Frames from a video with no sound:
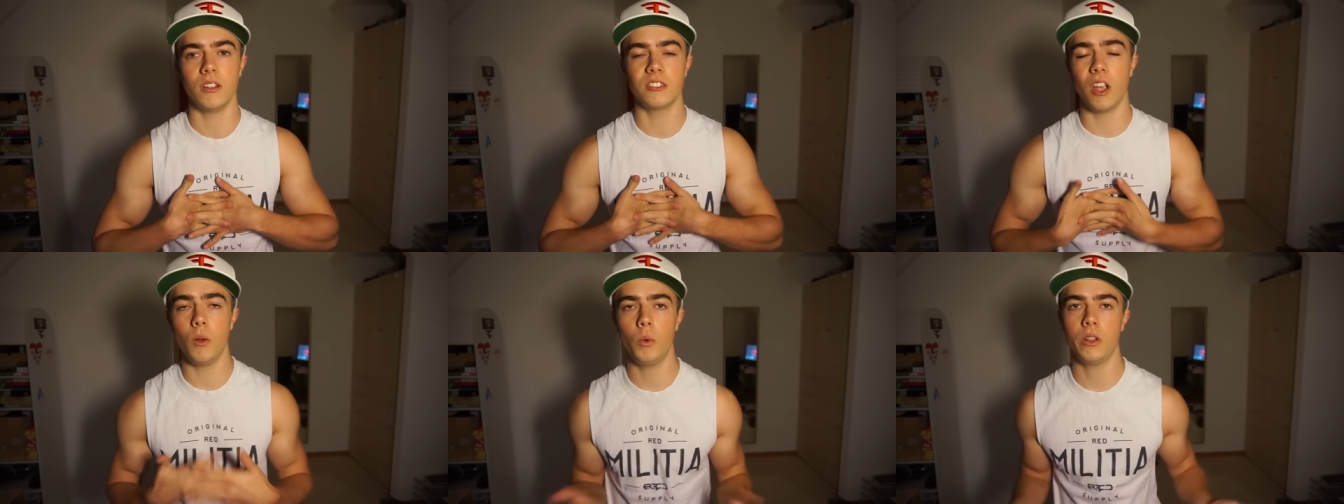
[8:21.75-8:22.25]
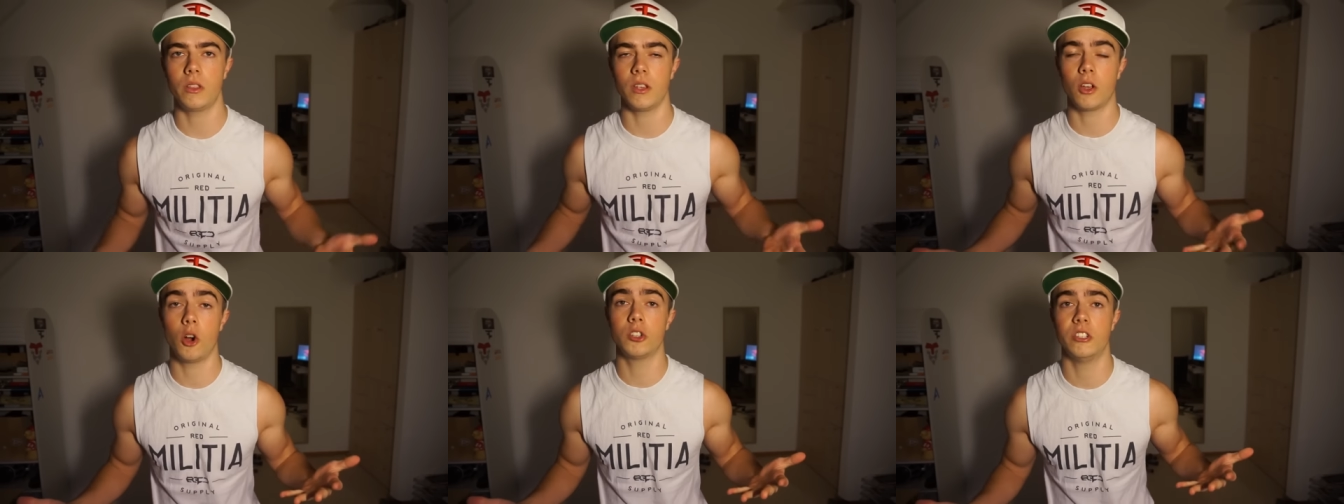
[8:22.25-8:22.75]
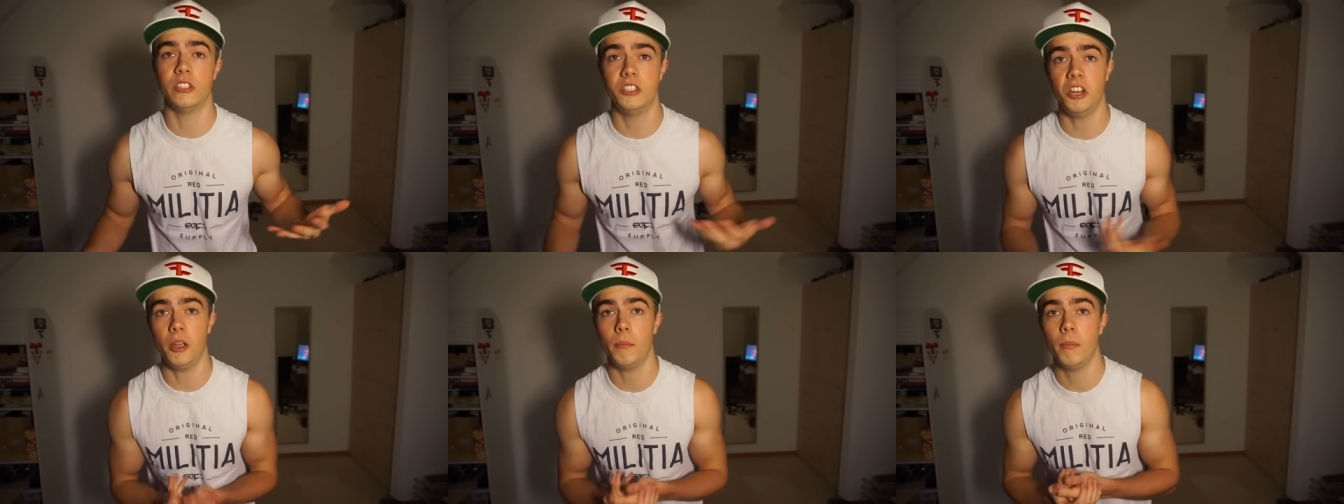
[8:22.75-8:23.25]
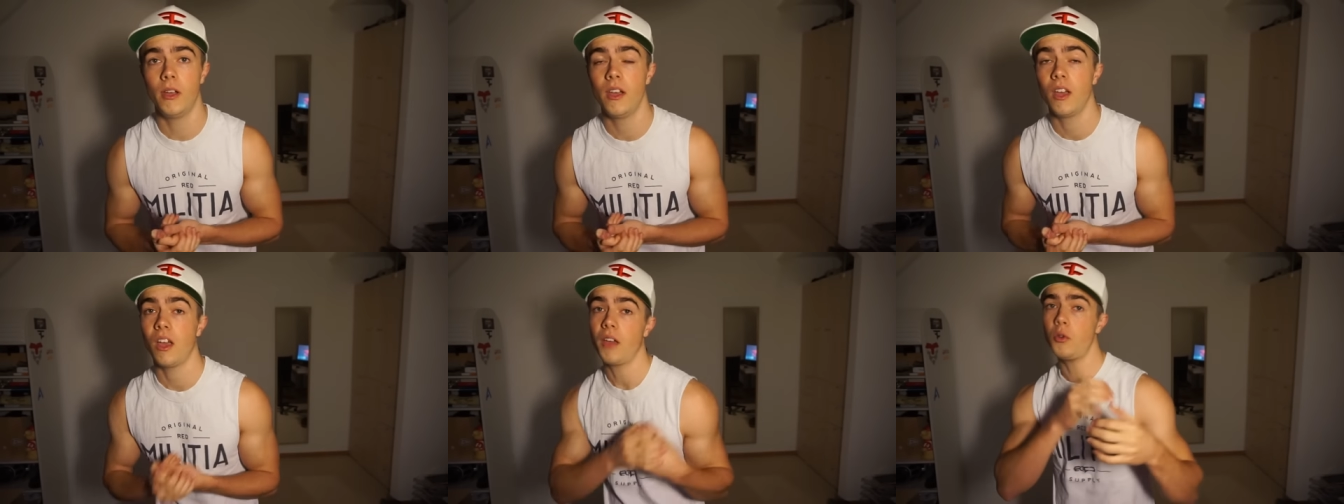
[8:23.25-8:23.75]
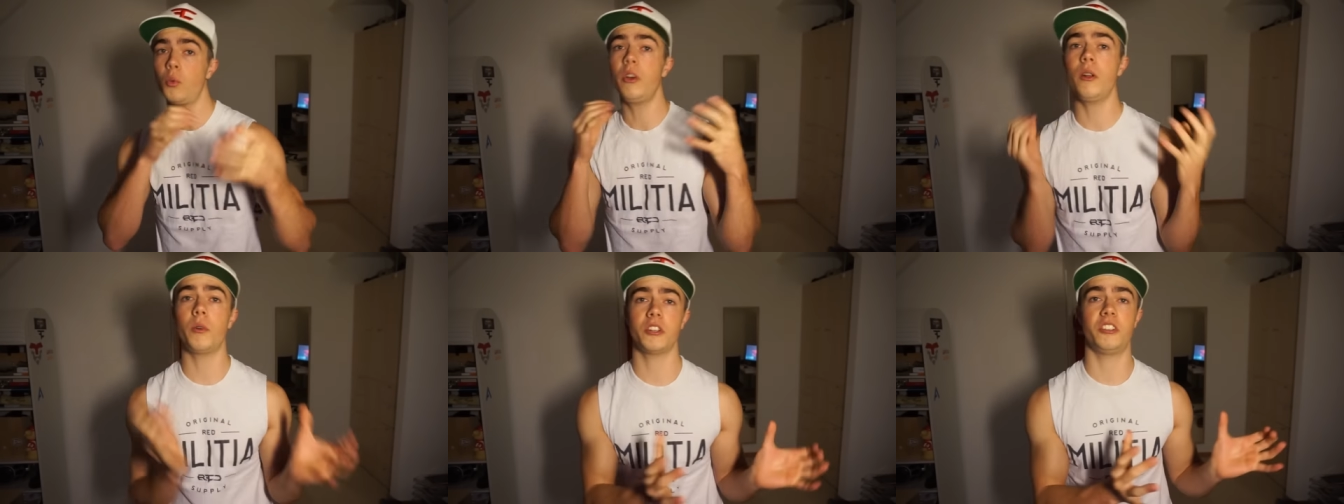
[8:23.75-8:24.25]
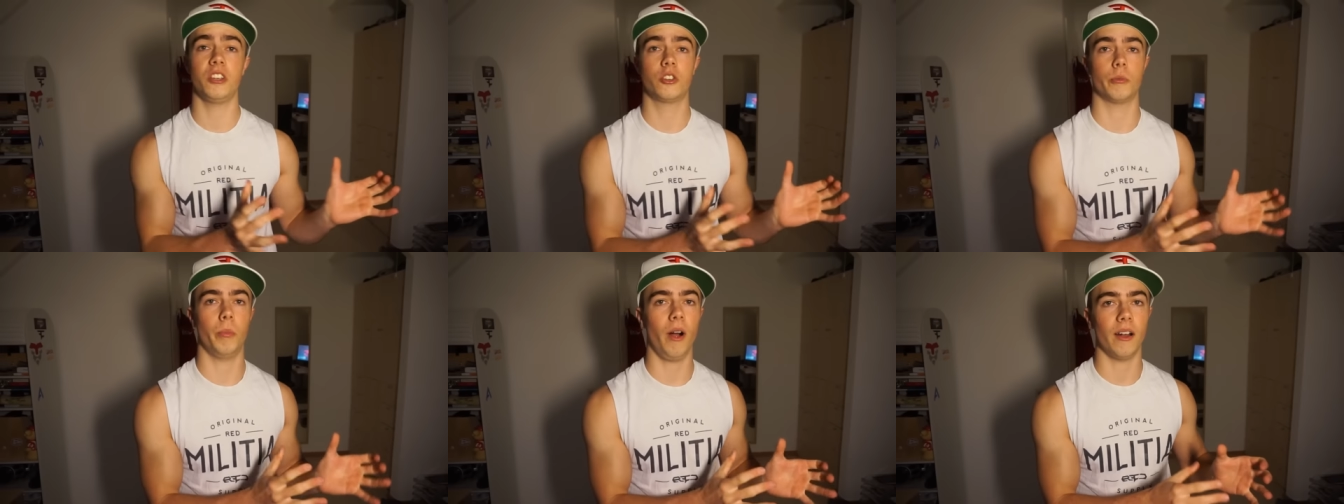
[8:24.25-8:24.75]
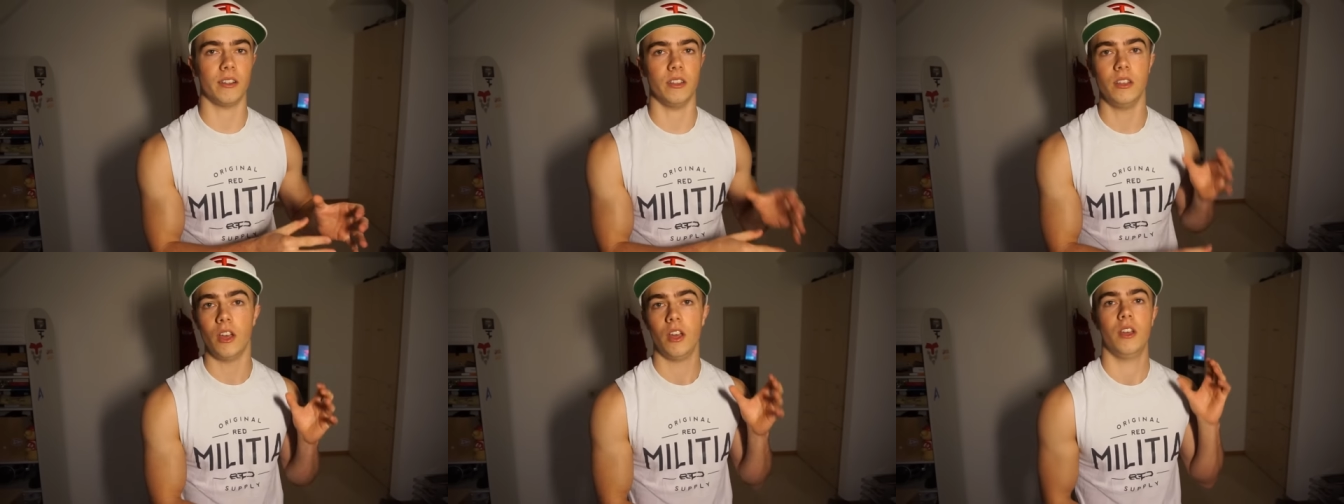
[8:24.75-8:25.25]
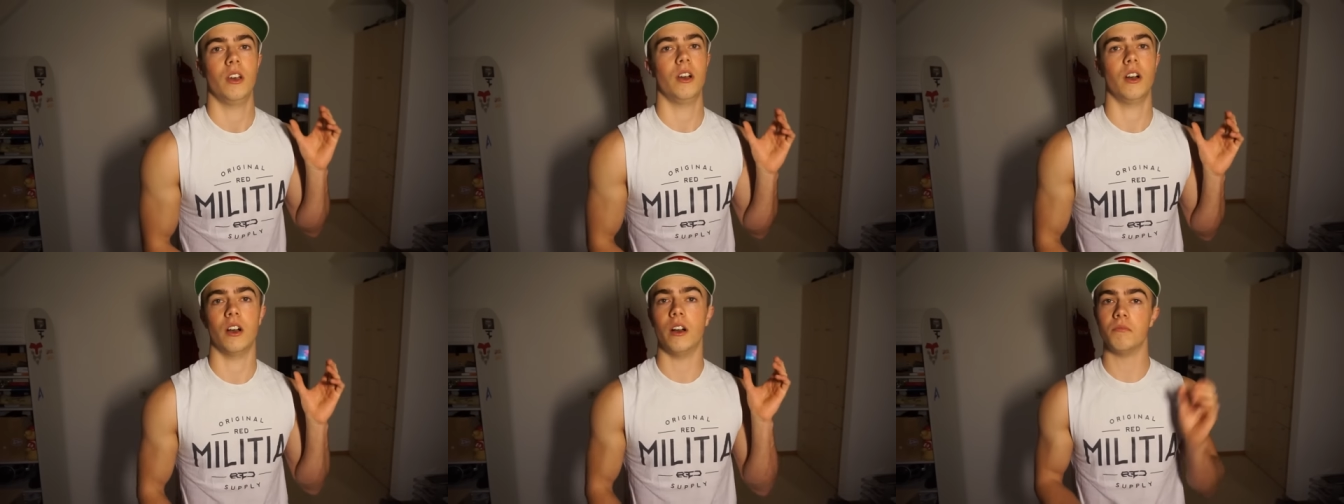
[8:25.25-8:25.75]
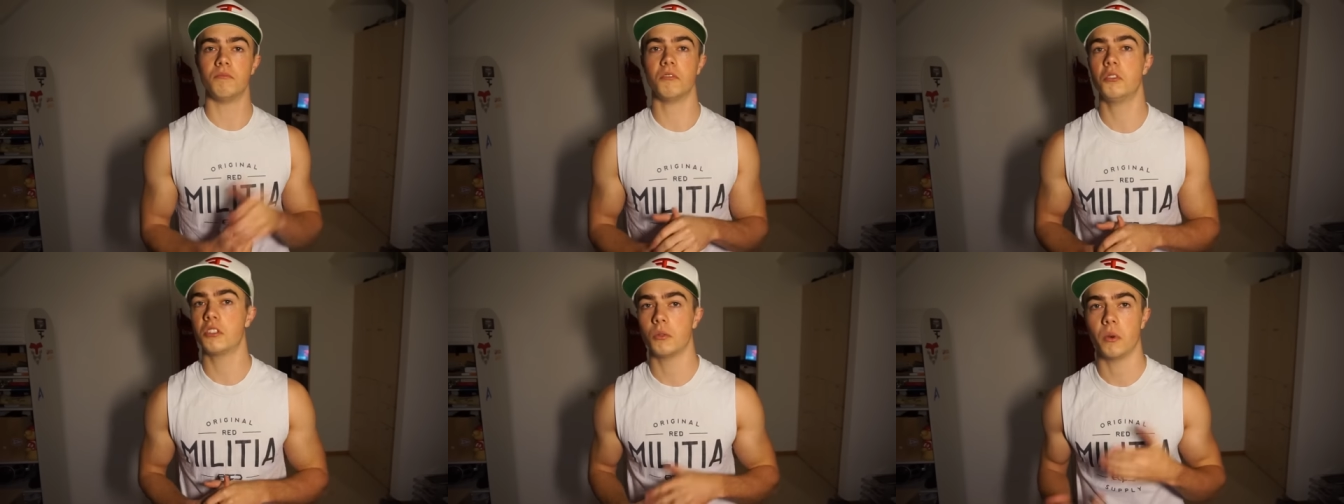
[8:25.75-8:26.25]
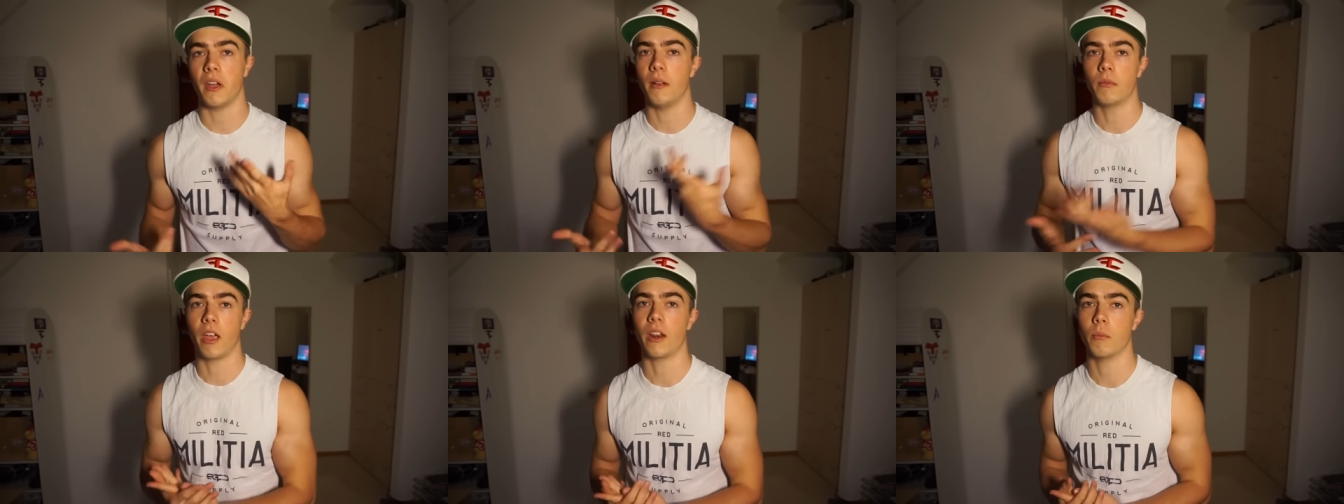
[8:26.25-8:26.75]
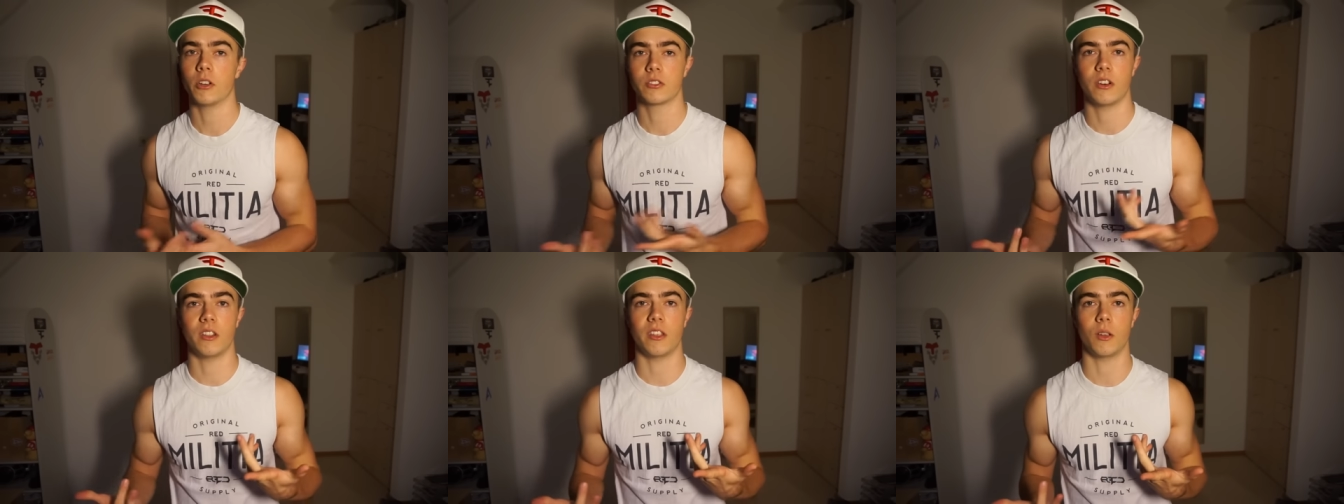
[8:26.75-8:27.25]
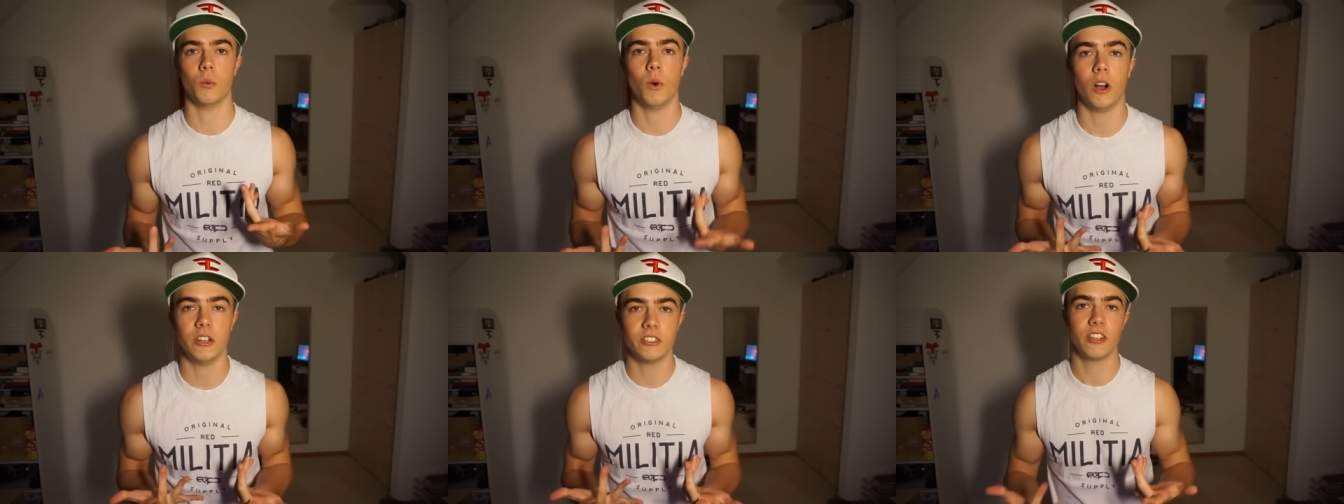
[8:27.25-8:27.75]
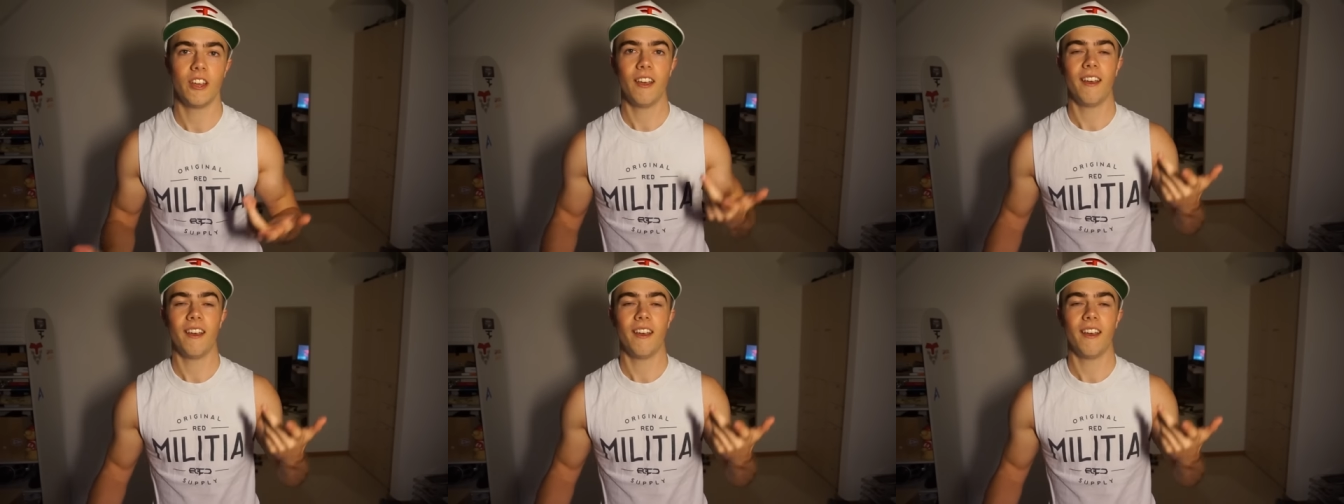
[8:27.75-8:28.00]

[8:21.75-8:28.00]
Same with going to the gym. If you really want to change your body, uh, losing weight, gaining muscle, anything you want,